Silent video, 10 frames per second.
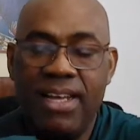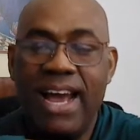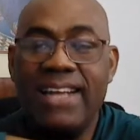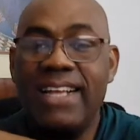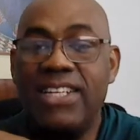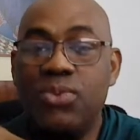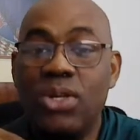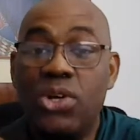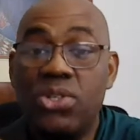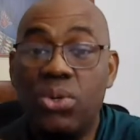And that is when
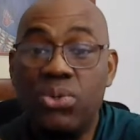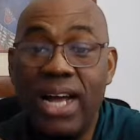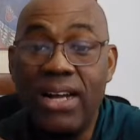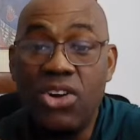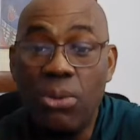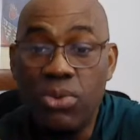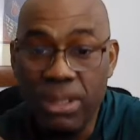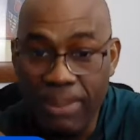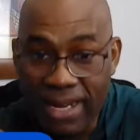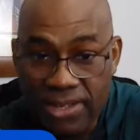doctor will now come with the
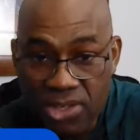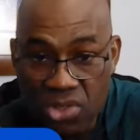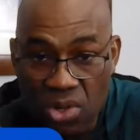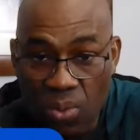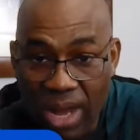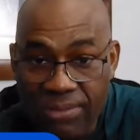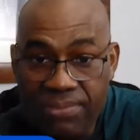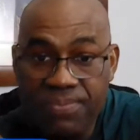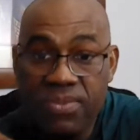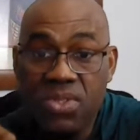bad news to your wife,
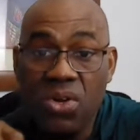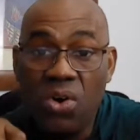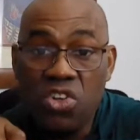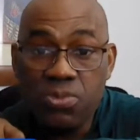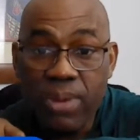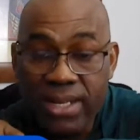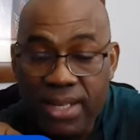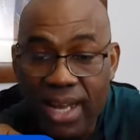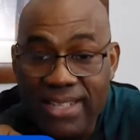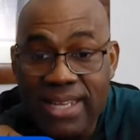to your husband,
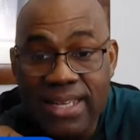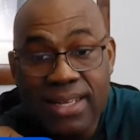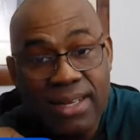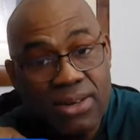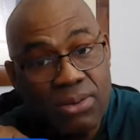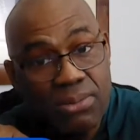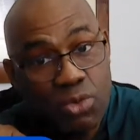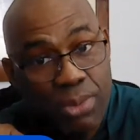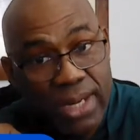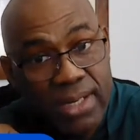and say,
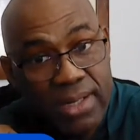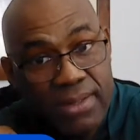woman,